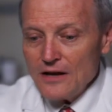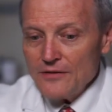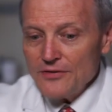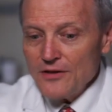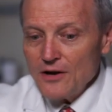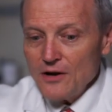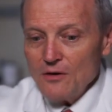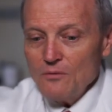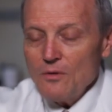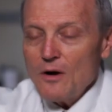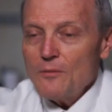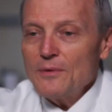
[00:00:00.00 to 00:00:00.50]

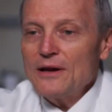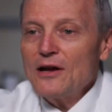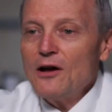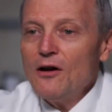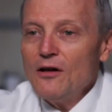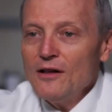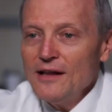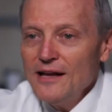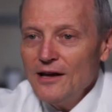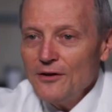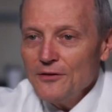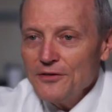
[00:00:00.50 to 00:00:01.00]
there are what we
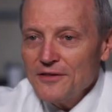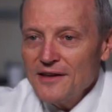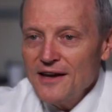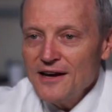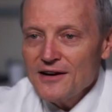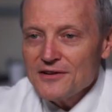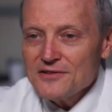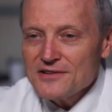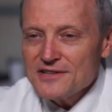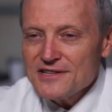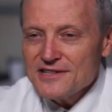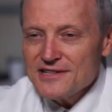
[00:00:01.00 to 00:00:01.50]
call
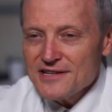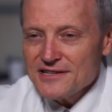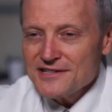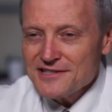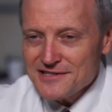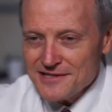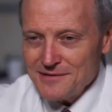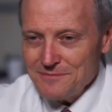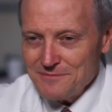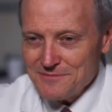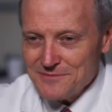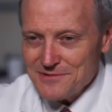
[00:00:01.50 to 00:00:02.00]
healthcare
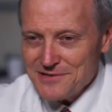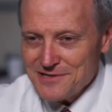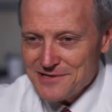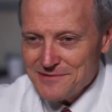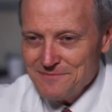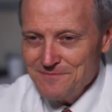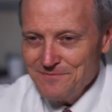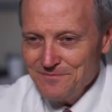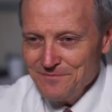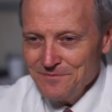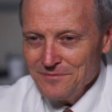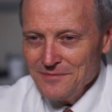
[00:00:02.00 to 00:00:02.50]

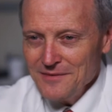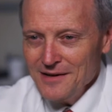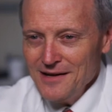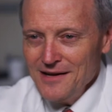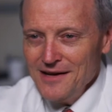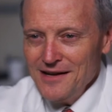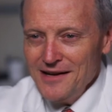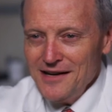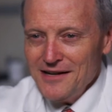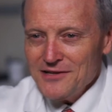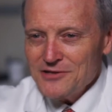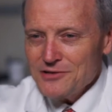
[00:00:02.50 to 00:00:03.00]
systems.
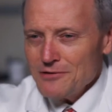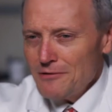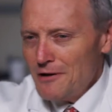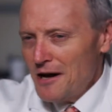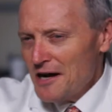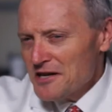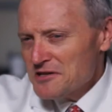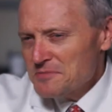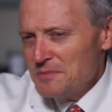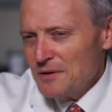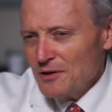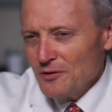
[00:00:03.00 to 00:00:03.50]
And so
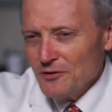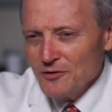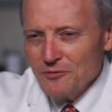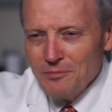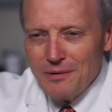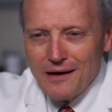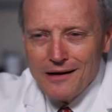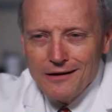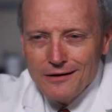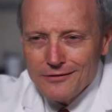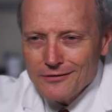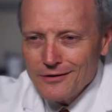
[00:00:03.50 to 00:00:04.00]
hospitals
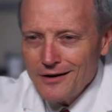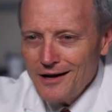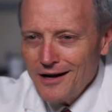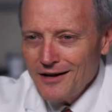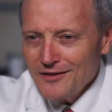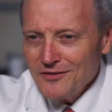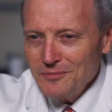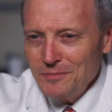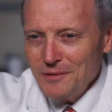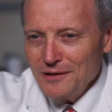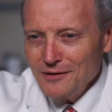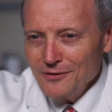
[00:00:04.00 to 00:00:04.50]
buy other
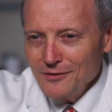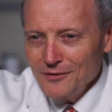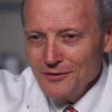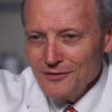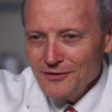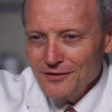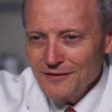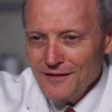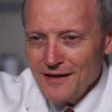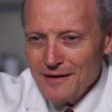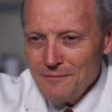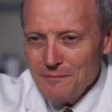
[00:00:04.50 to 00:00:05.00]

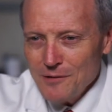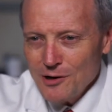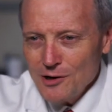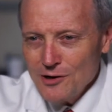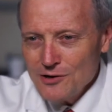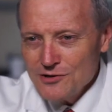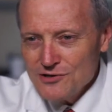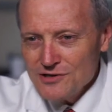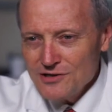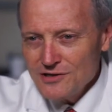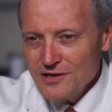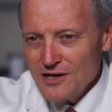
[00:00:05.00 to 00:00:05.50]
hospitals and they
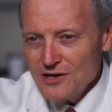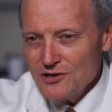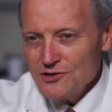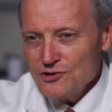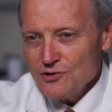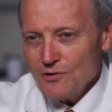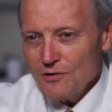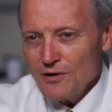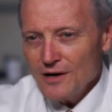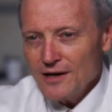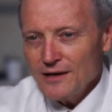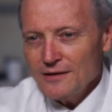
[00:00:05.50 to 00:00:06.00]
merge and they
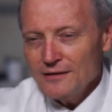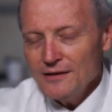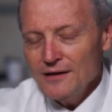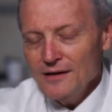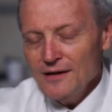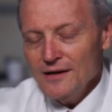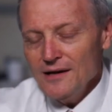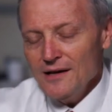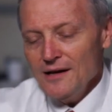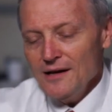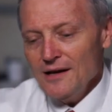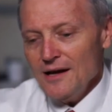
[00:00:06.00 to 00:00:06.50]
join.
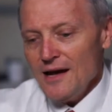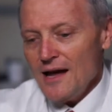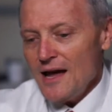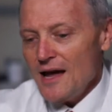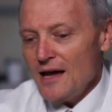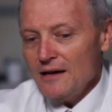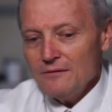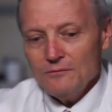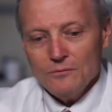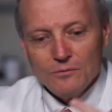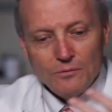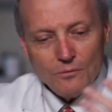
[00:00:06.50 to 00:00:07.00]

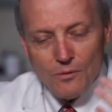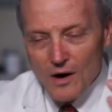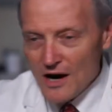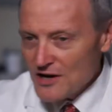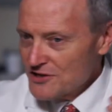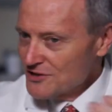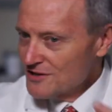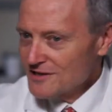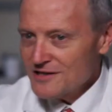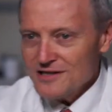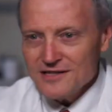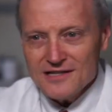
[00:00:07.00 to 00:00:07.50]
And
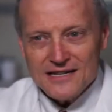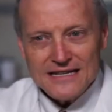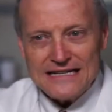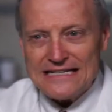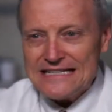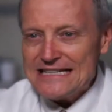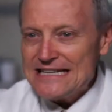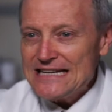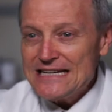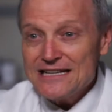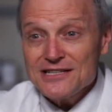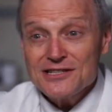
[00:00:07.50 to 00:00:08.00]
Washington,
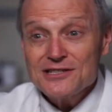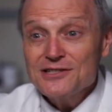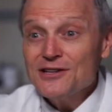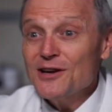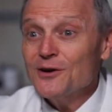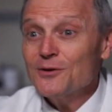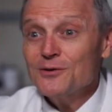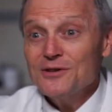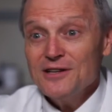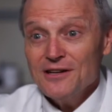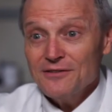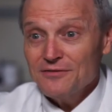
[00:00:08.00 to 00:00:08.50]
D.C. is
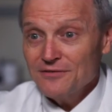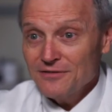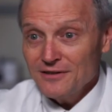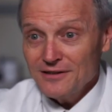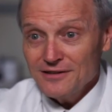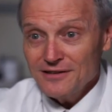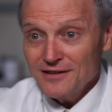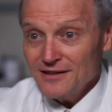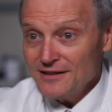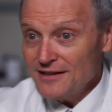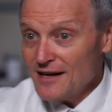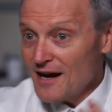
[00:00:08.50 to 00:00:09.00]
no
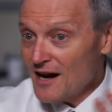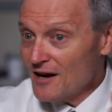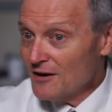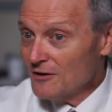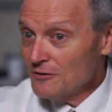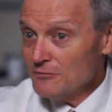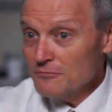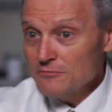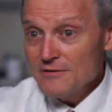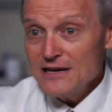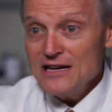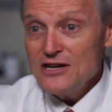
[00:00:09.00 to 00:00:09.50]
different. In
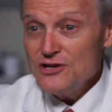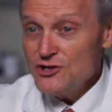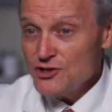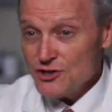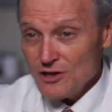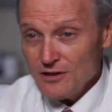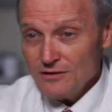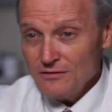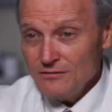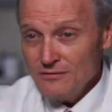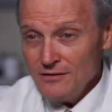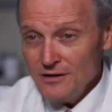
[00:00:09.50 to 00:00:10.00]
our
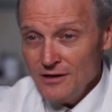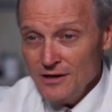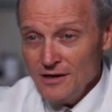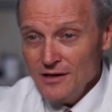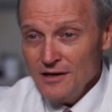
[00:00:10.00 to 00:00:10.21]
region,